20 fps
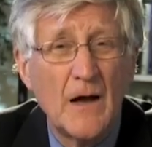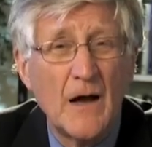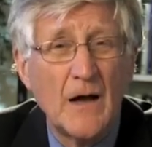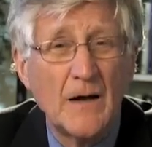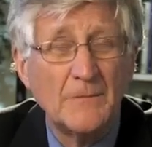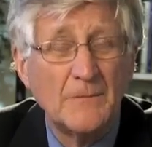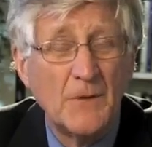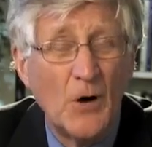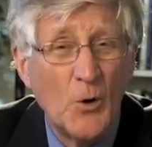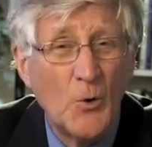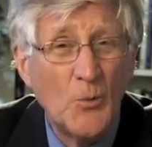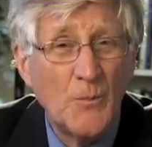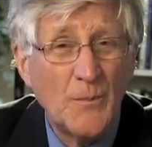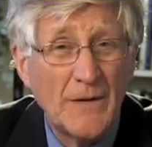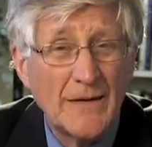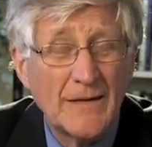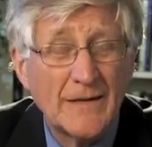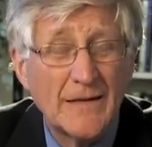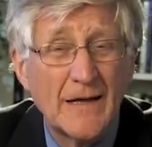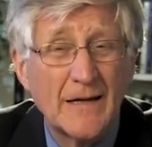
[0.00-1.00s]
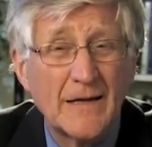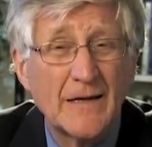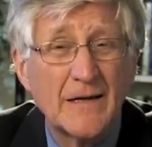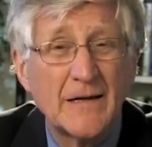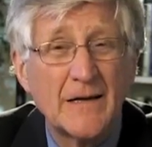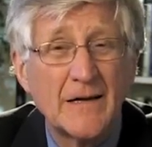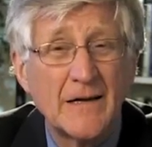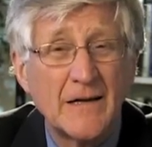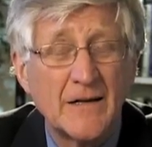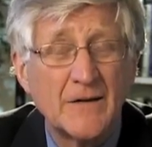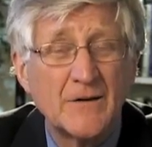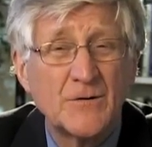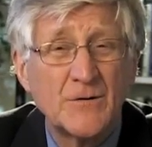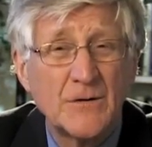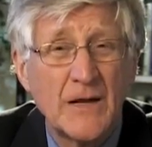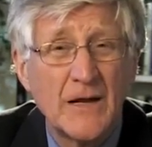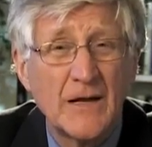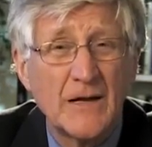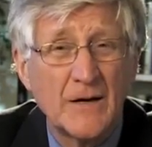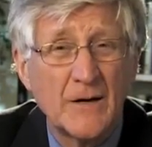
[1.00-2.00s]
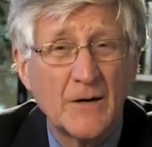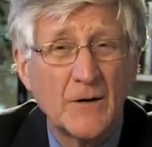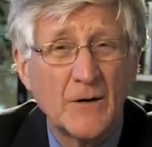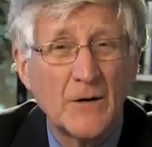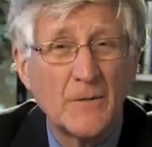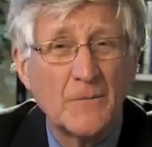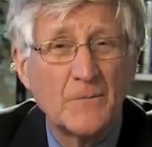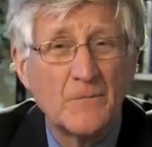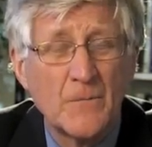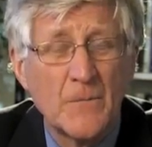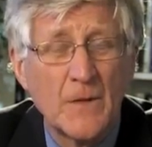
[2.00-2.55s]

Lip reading: I'm hoping that in an internet era